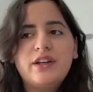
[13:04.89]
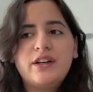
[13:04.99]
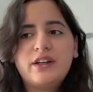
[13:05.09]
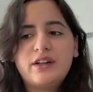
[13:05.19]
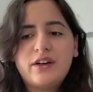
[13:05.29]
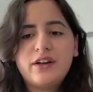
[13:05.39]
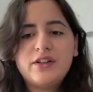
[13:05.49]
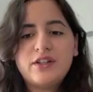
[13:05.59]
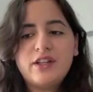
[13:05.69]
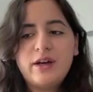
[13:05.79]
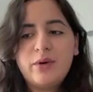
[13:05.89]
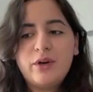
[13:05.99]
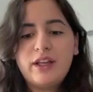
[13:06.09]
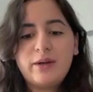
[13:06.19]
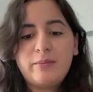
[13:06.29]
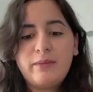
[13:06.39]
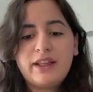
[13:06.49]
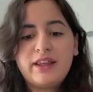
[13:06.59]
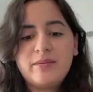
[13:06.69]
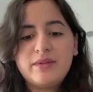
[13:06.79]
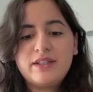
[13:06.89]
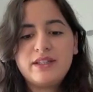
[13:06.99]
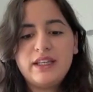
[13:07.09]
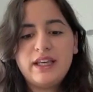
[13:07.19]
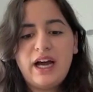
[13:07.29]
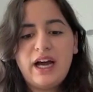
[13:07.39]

encourage them or like make them see